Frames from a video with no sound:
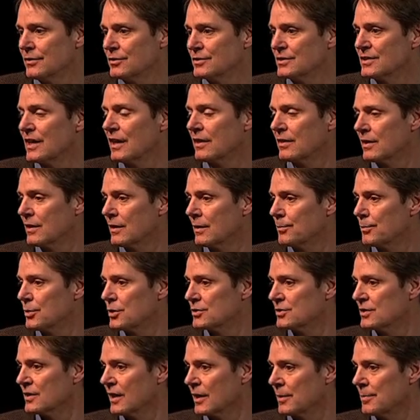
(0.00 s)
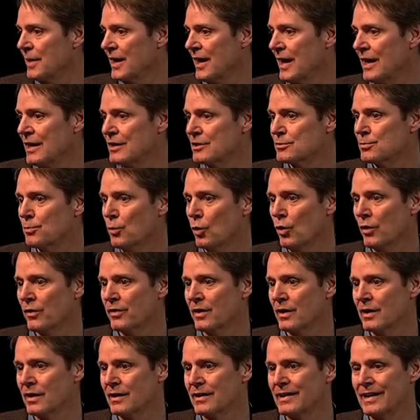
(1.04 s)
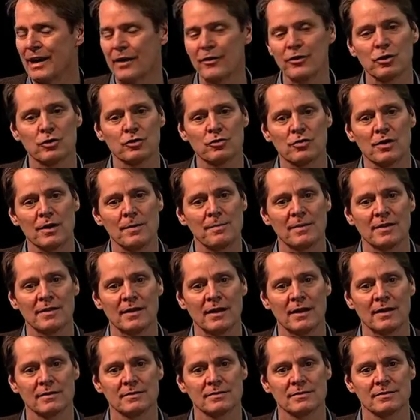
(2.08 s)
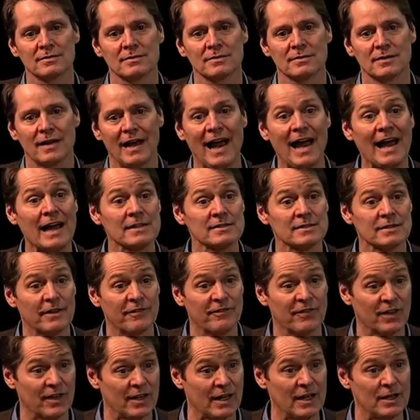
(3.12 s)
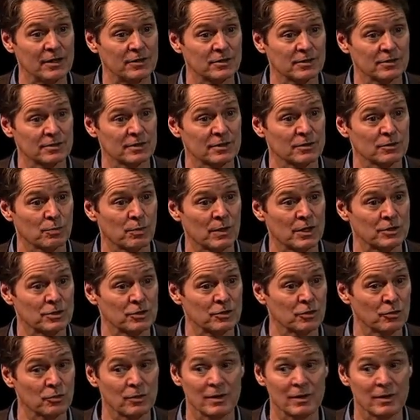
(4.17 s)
there's nothing a person like me hates more than another treatment that's as efficacious as what you're